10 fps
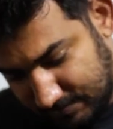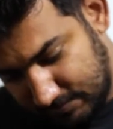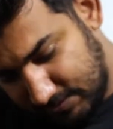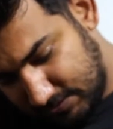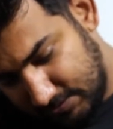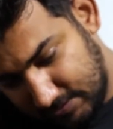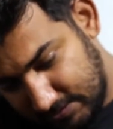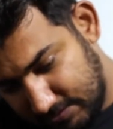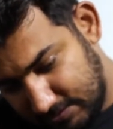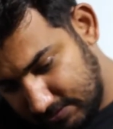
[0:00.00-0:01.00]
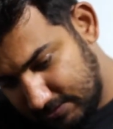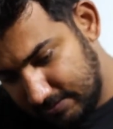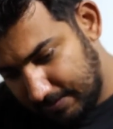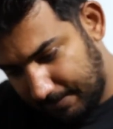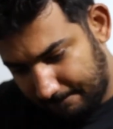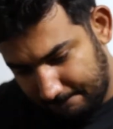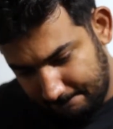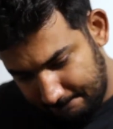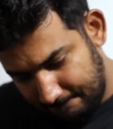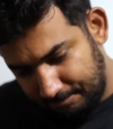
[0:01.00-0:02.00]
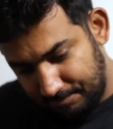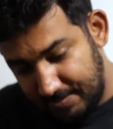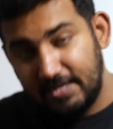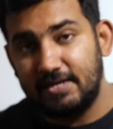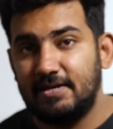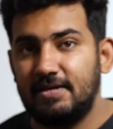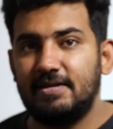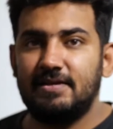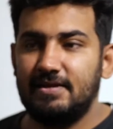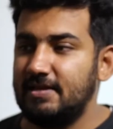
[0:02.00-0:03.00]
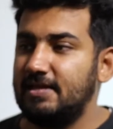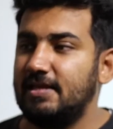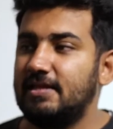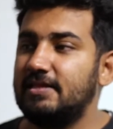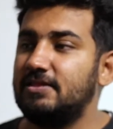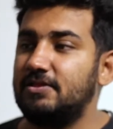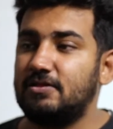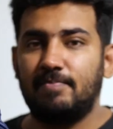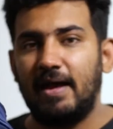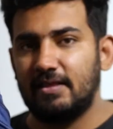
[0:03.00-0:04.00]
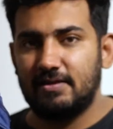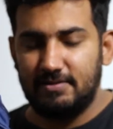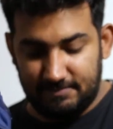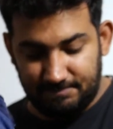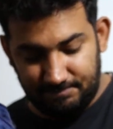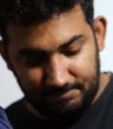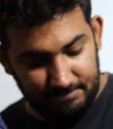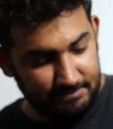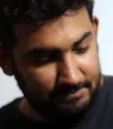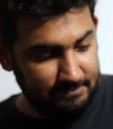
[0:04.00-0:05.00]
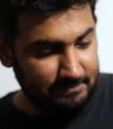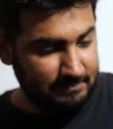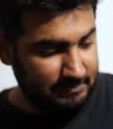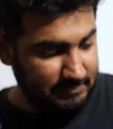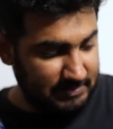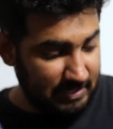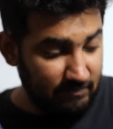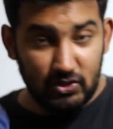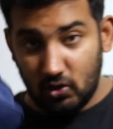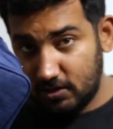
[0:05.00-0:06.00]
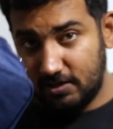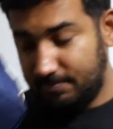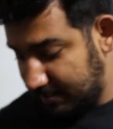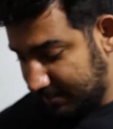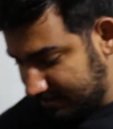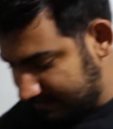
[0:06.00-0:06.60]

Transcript: right, and then this pad, which I will talk in a minute.